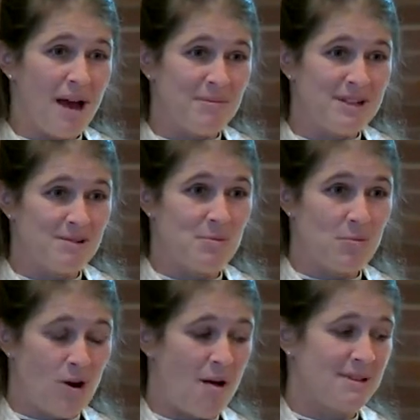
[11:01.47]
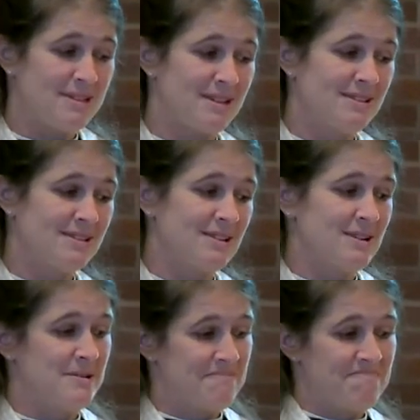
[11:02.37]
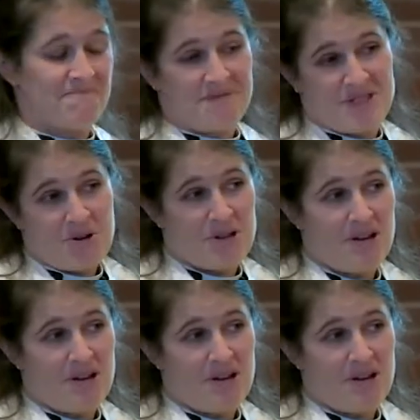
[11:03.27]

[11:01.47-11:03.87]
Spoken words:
baptismal promises so